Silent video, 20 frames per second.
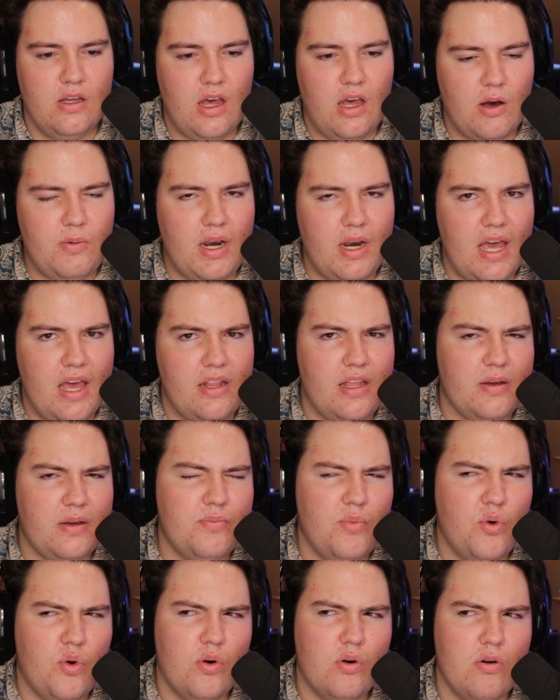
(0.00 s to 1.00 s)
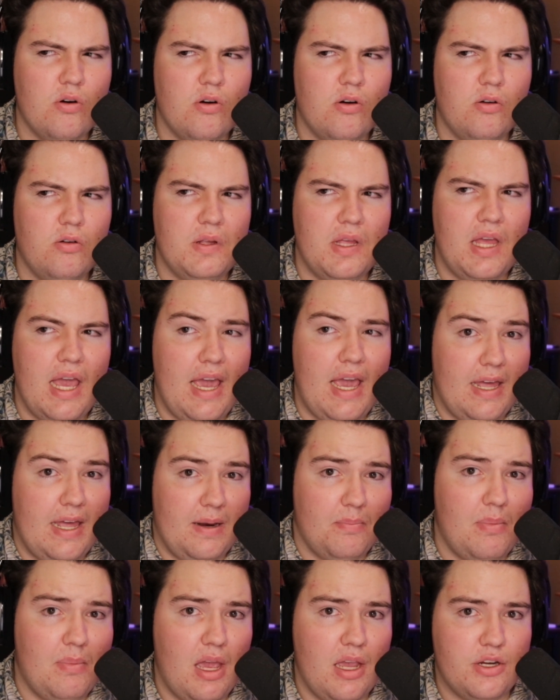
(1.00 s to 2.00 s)
I want to add like more
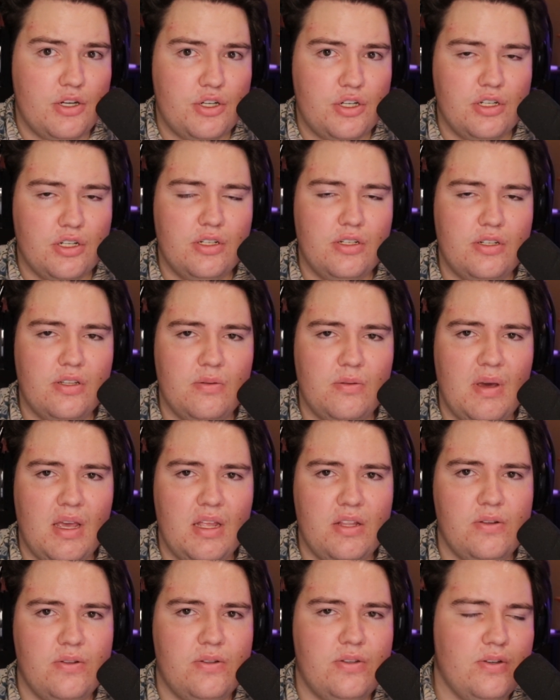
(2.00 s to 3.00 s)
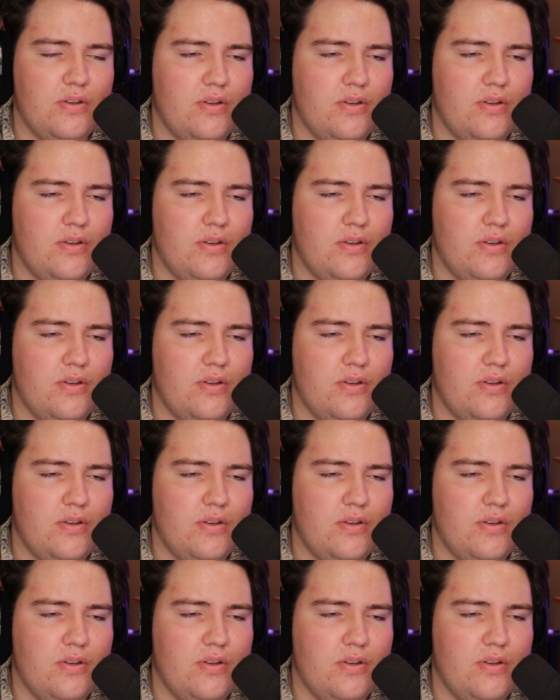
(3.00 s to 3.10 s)
animation to the menu too,